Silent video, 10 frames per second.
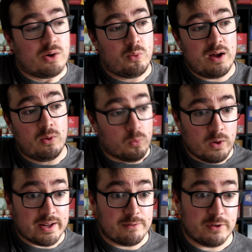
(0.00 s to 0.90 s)
well,
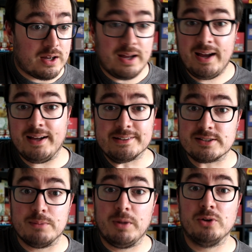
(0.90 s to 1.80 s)
whatever
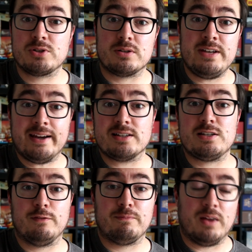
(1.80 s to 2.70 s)
has the most
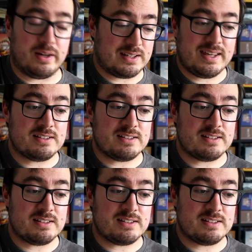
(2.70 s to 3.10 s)
negative like